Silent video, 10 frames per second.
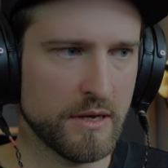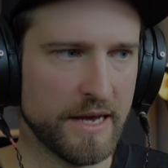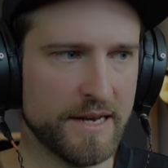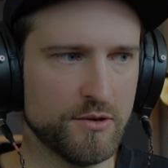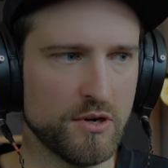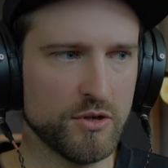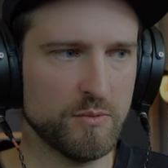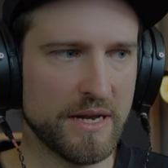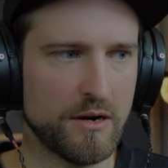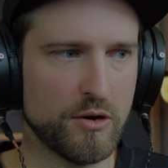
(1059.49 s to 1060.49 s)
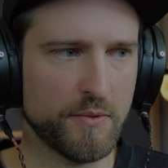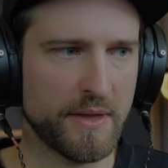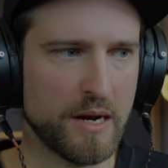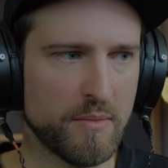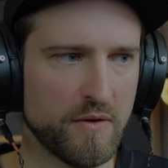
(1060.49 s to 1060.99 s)
And you can also play around with the
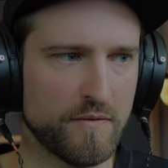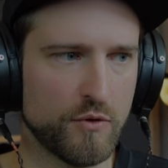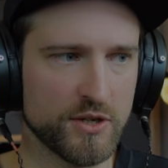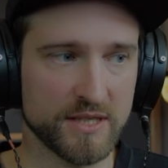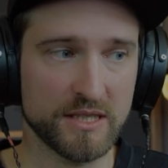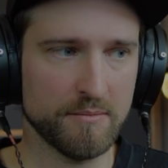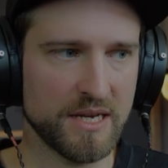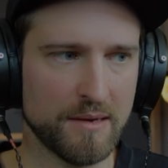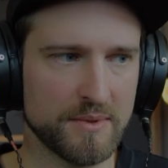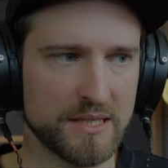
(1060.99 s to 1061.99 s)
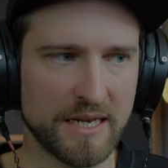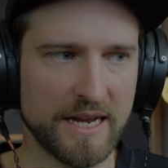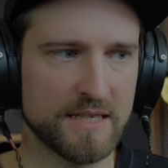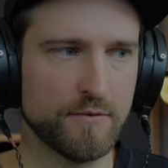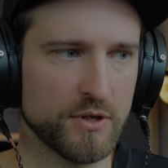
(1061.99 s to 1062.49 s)
number of voices. Sometimes
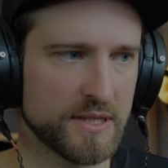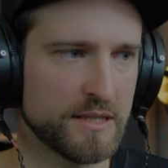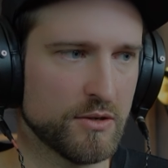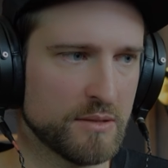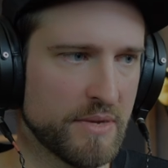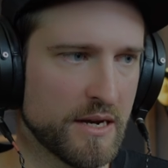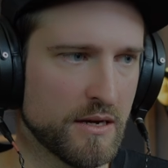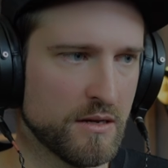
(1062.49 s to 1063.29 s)
less voices sounds better.